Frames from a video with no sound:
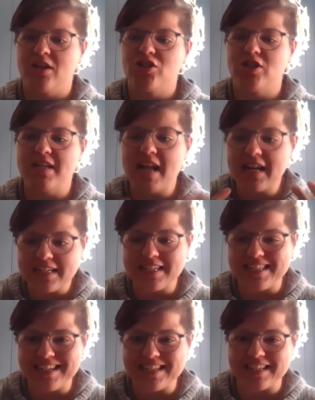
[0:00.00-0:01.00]
genetic
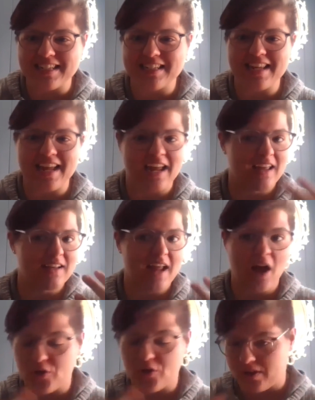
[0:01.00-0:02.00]
diseases and
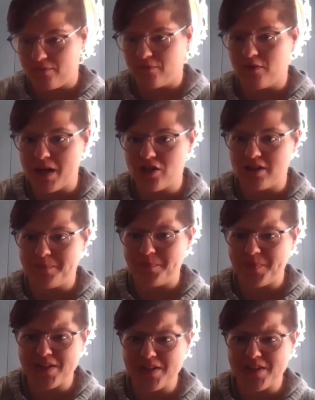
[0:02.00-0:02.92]
health information.